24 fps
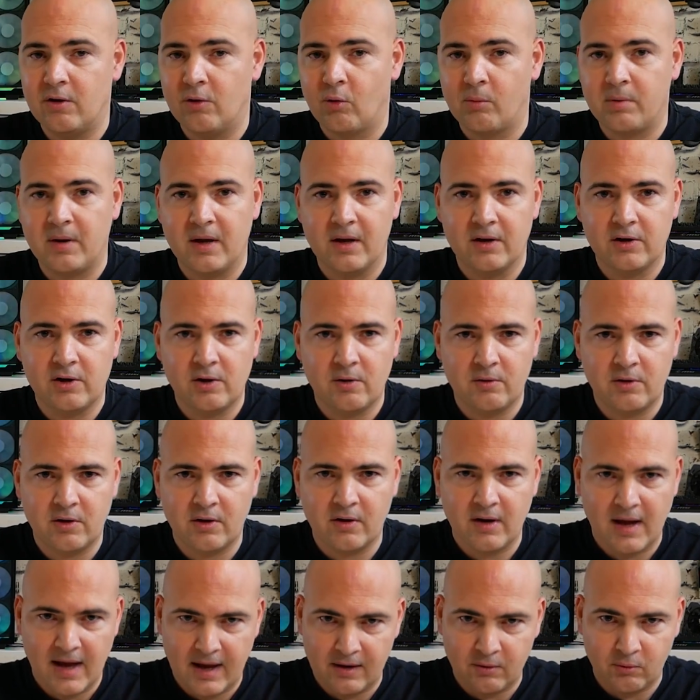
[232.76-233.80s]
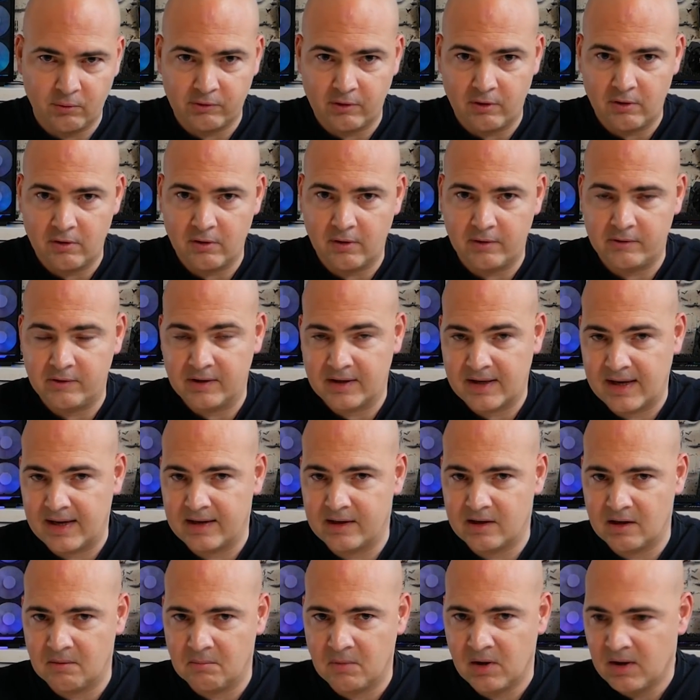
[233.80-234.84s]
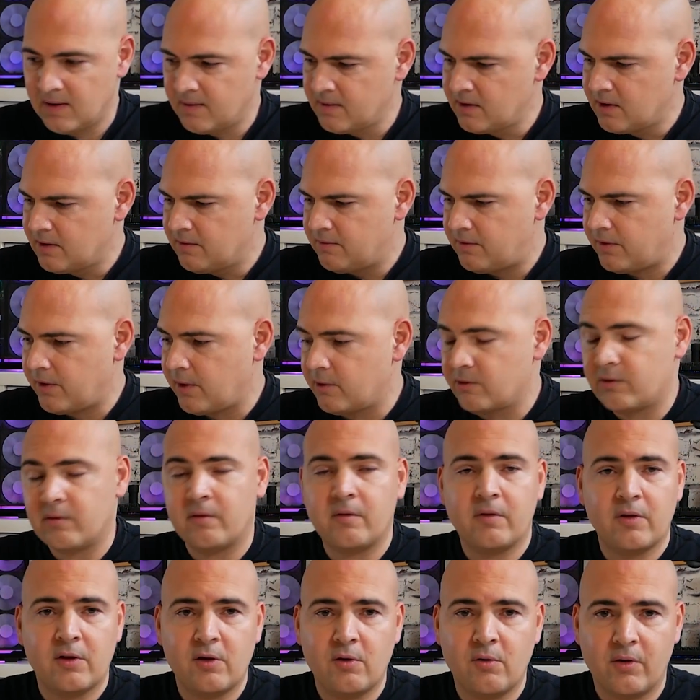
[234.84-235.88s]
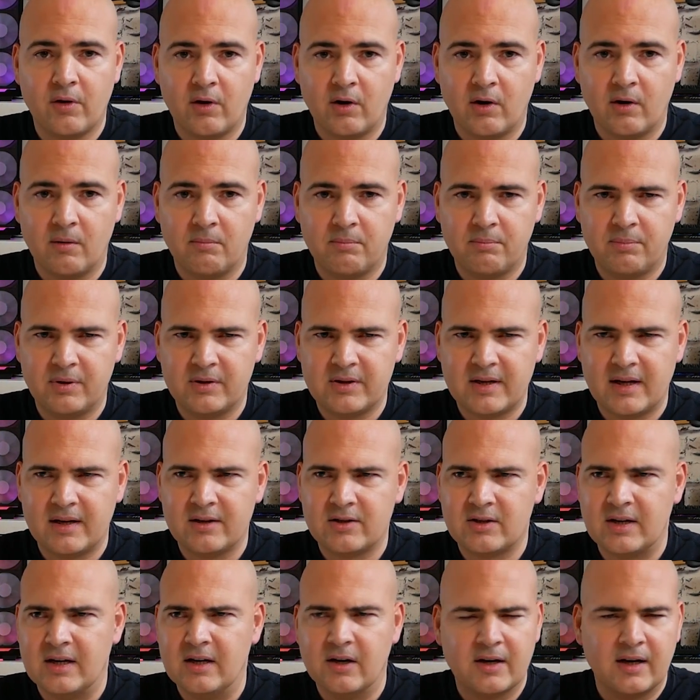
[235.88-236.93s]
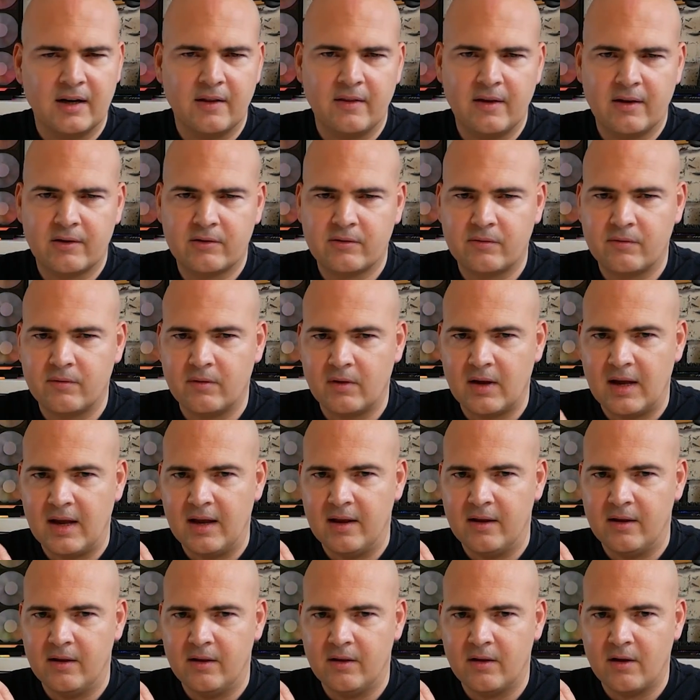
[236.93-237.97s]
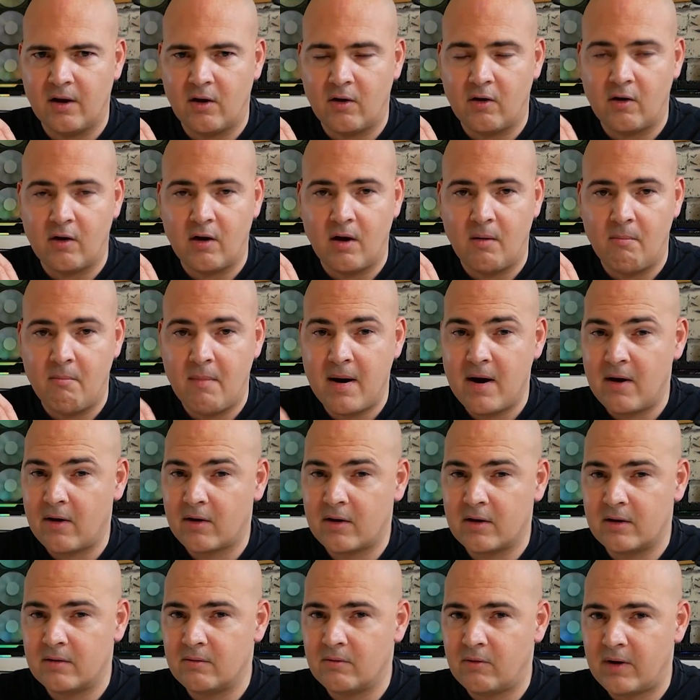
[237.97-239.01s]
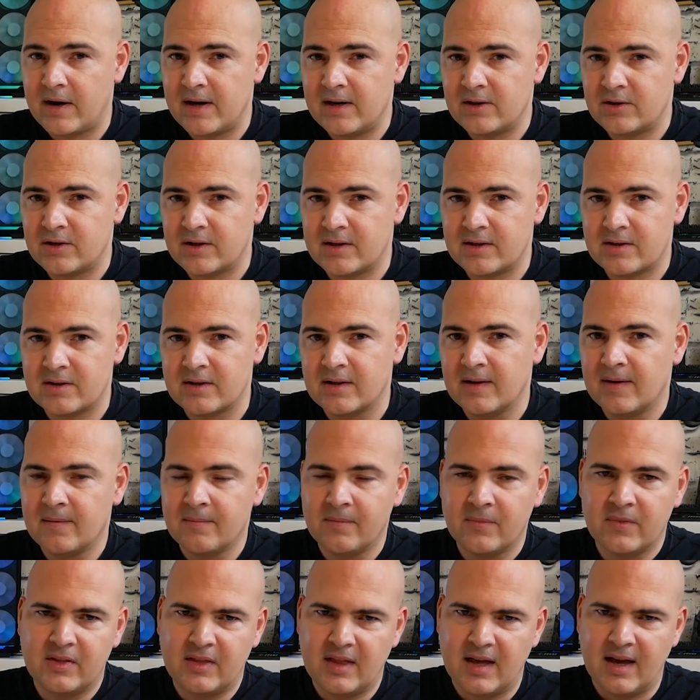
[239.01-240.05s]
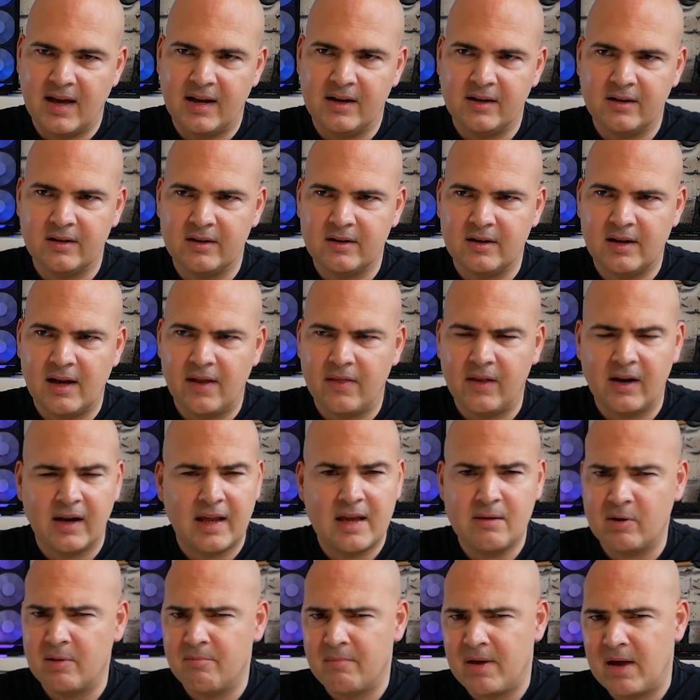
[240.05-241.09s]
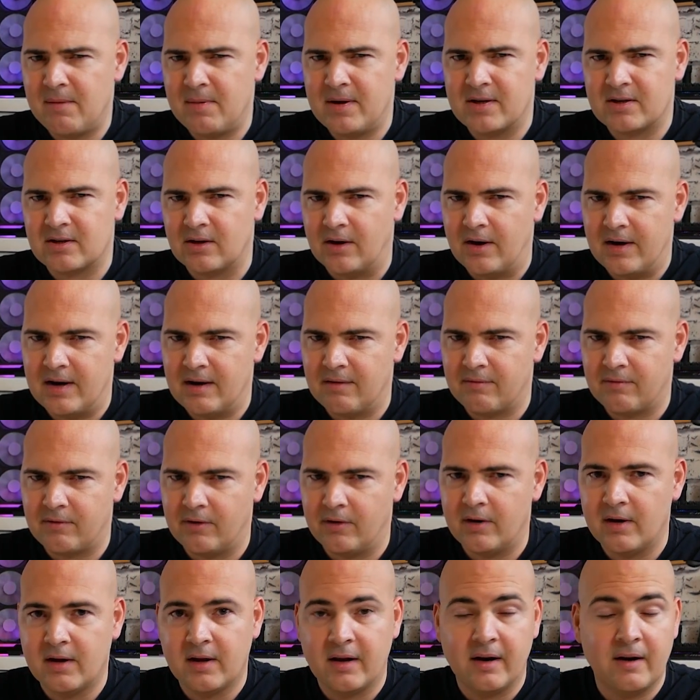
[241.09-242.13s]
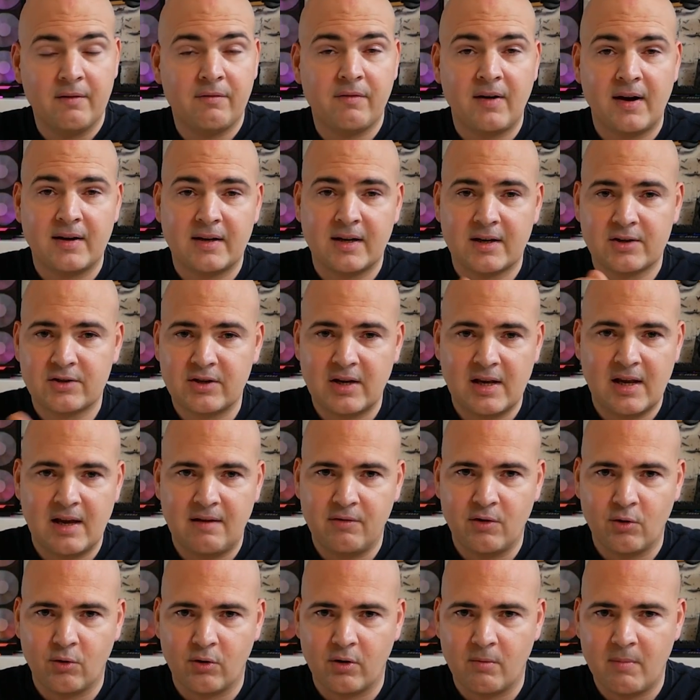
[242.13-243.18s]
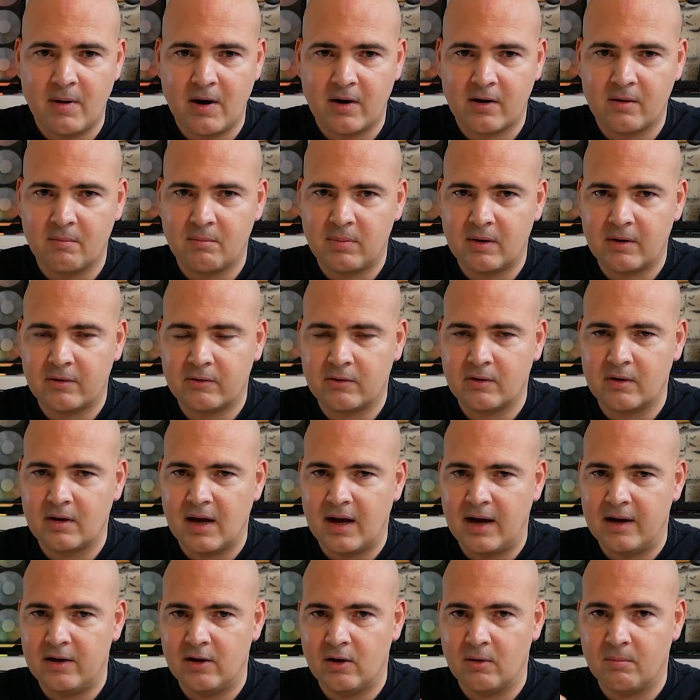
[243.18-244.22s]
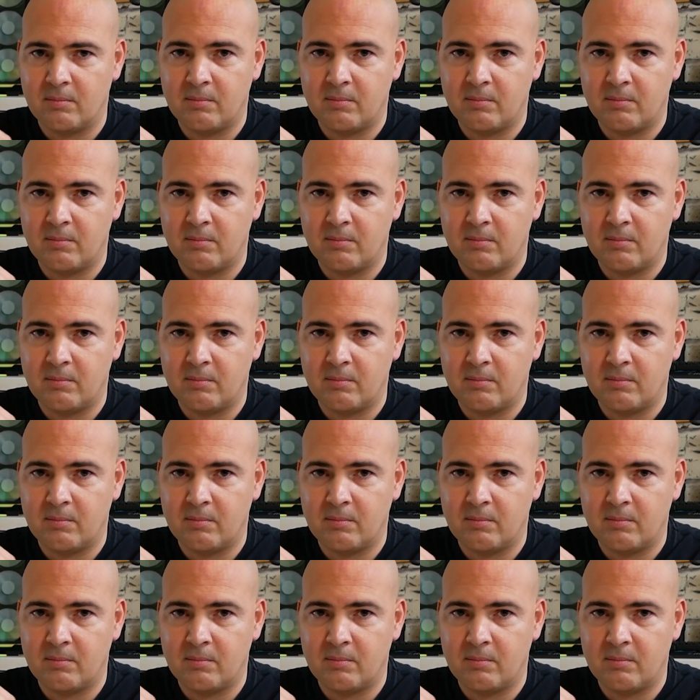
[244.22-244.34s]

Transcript: European Union and also United Kingdom. For those of you that are potentially looking at this in our American ranges, then yeah, the labeling may be slightly different. And in fact, actually, if you're an American person and you're